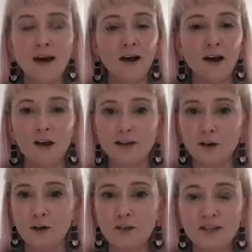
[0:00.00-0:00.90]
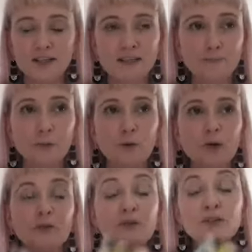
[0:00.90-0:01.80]
Oh gosh, this
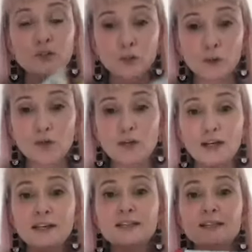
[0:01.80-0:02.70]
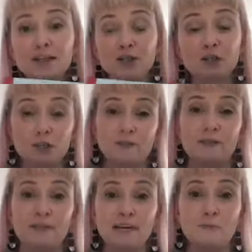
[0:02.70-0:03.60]
book, the story sent
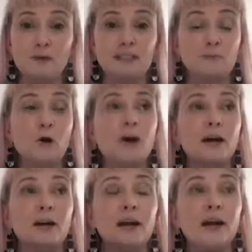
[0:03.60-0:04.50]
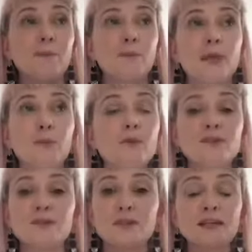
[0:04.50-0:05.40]
shivers down my spine.
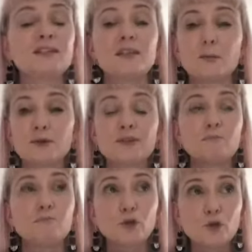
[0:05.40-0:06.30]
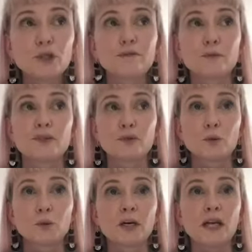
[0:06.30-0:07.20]
It's the most beautiful
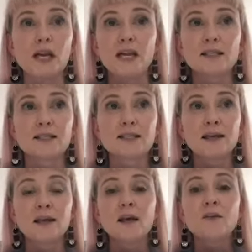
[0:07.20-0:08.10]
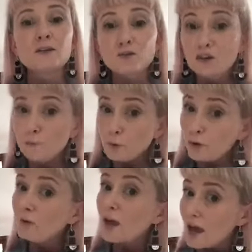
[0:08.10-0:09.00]
story. It's the sort of book
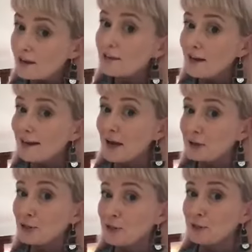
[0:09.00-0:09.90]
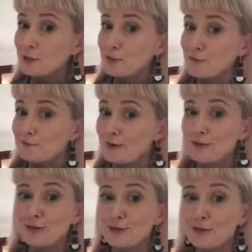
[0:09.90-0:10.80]
you can take out to dinner with your
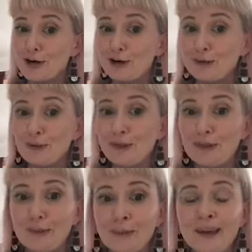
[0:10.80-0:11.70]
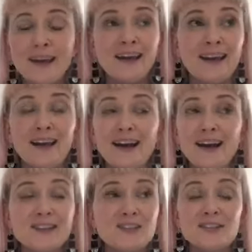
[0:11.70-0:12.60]
friends and share it with them.
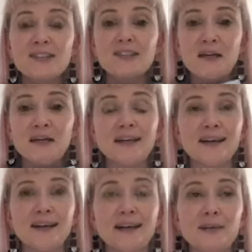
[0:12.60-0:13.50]
It's just stunning.